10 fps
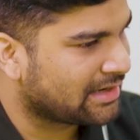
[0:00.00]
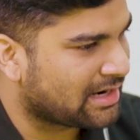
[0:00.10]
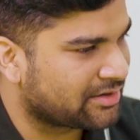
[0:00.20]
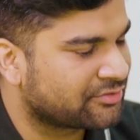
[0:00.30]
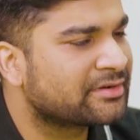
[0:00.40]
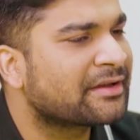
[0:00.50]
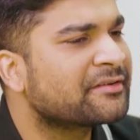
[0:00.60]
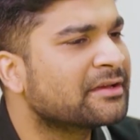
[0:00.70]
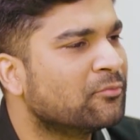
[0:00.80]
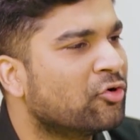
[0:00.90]
You're
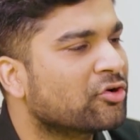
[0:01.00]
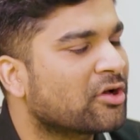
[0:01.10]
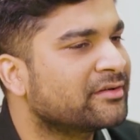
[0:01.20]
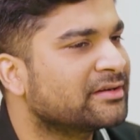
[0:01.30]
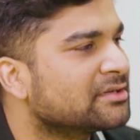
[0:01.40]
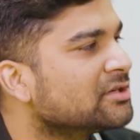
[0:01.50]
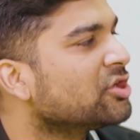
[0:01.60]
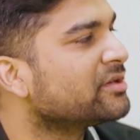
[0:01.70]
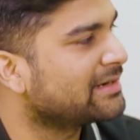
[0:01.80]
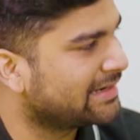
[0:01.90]
referring more on return
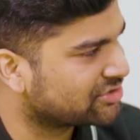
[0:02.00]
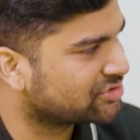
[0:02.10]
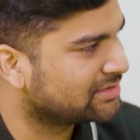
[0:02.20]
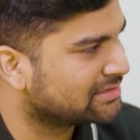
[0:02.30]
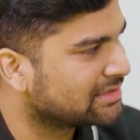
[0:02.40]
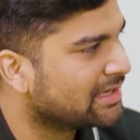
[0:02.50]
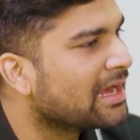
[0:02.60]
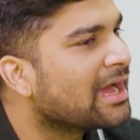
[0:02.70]
on relations.